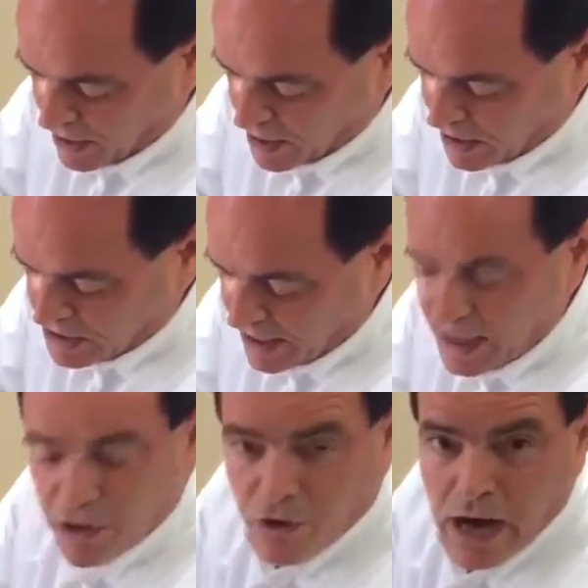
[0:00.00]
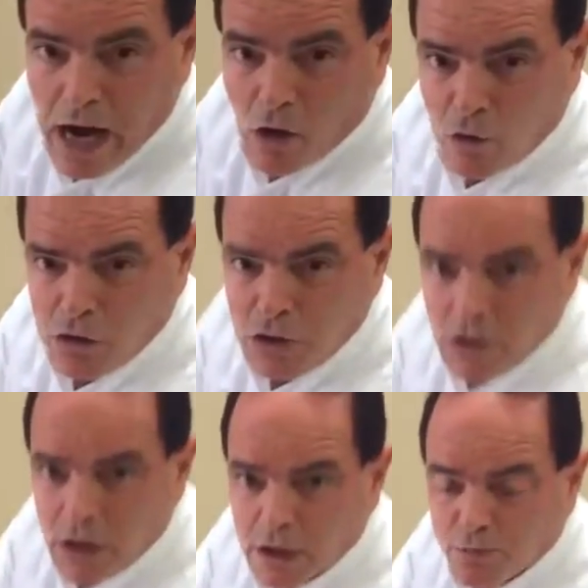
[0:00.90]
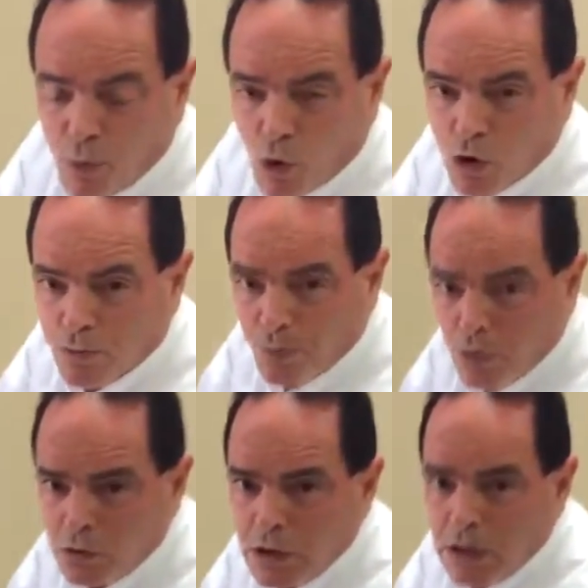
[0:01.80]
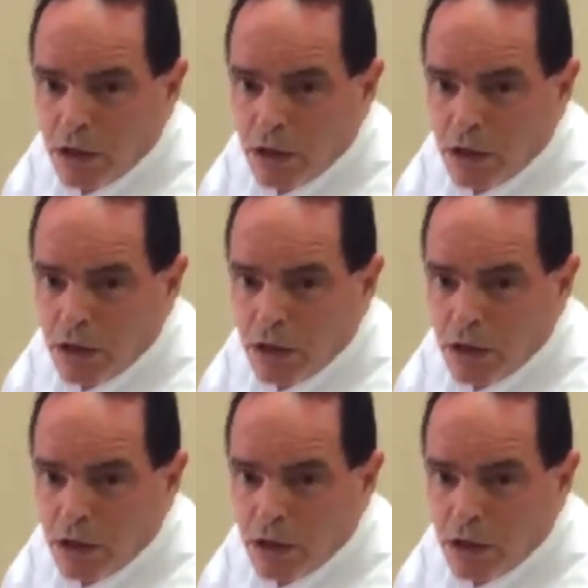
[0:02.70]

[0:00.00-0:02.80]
container out. It's portable.